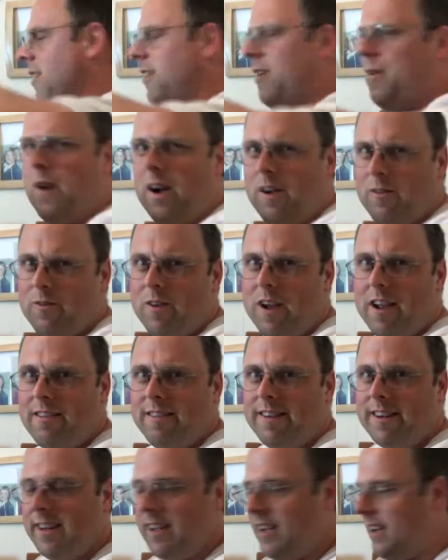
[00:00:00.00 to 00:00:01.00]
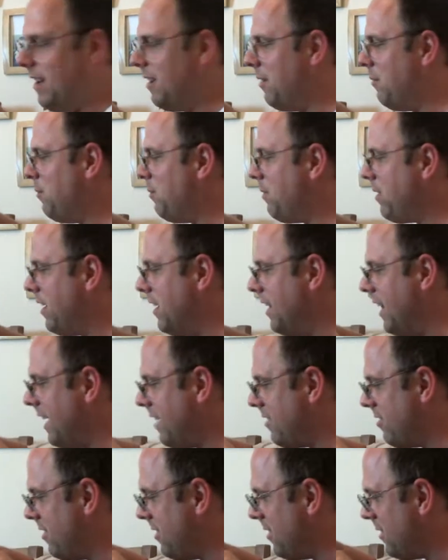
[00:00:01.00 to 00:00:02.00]
quite a varied
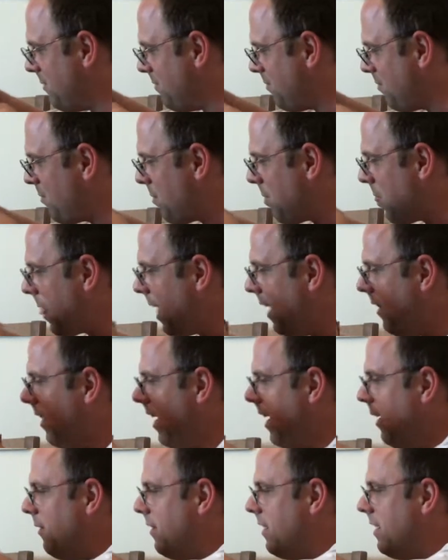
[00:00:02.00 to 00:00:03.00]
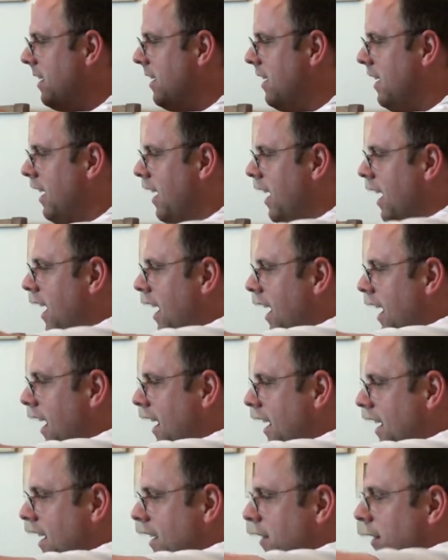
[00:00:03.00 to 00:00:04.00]
collection. Now,
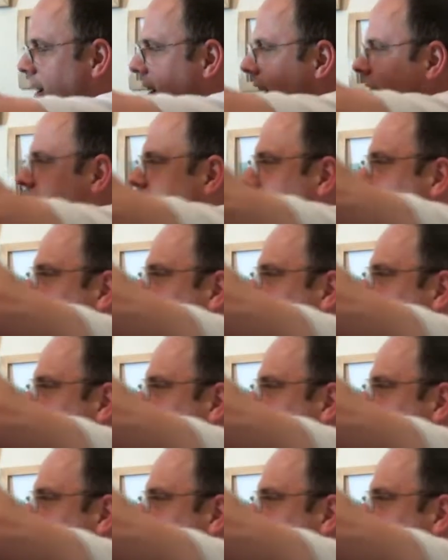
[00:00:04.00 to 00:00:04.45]
okay,